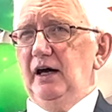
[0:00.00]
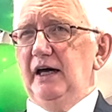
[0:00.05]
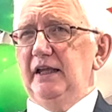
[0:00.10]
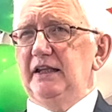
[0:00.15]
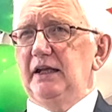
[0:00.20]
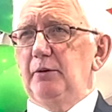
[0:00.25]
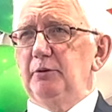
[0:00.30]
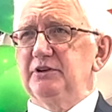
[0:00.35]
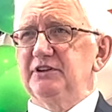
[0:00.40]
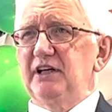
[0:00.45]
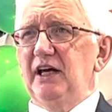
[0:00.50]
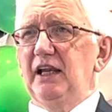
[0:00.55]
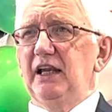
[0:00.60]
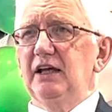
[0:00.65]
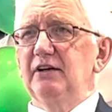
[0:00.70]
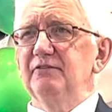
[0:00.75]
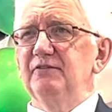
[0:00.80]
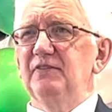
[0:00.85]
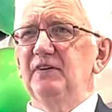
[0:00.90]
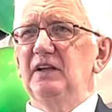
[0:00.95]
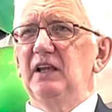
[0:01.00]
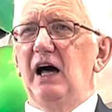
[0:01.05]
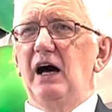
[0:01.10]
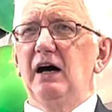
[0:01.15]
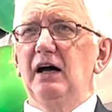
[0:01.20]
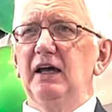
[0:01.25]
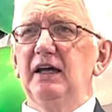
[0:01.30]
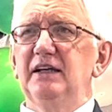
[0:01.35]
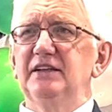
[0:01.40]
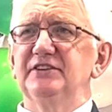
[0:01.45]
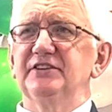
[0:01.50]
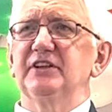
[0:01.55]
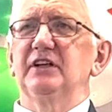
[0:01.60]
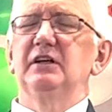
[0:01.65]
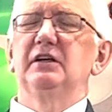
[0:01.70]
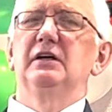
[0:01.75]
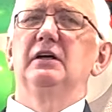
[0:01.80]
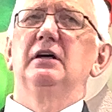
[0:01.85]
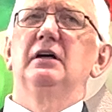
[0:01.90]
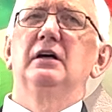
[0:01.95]
And they were telling lies
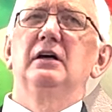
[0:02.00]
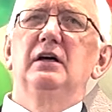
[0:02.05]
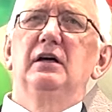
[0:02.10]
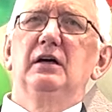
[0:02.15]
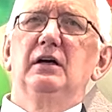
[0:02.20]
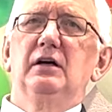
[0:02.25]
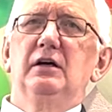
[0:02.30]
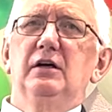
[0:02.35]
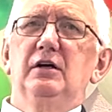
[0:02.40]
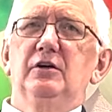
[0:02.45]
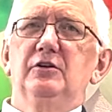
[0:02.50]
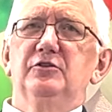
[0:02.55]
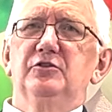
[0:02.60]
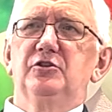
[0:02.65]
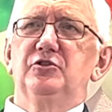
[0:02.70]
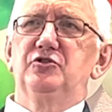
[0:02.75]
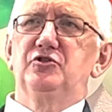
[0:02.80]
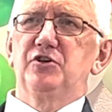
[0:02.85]
to